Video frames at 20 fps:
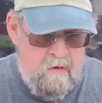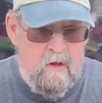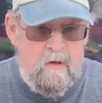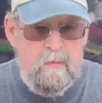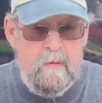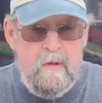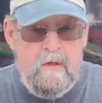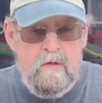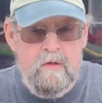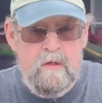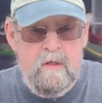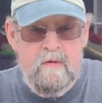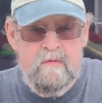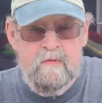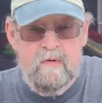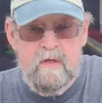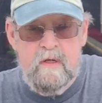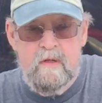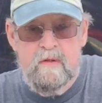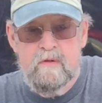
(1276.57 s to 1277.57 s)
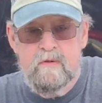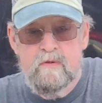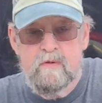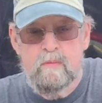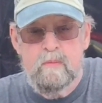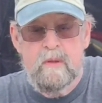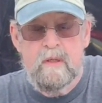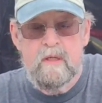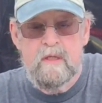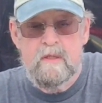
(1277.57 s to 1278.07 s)
So it's been cooking for another 2
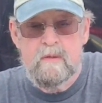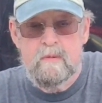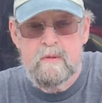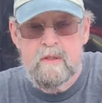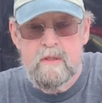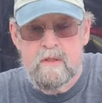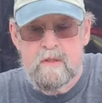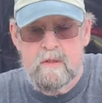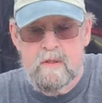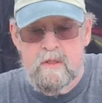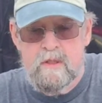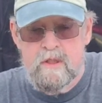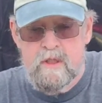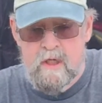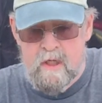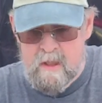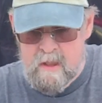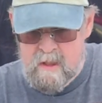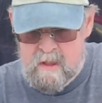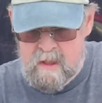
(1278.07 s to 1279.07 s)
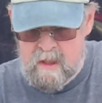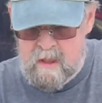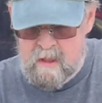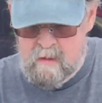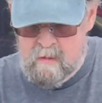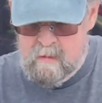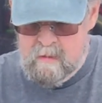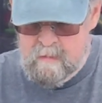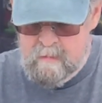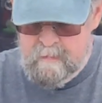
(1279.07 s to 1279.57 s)
minutes. We're just going to check it
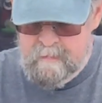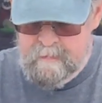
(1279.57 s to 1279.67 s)
again.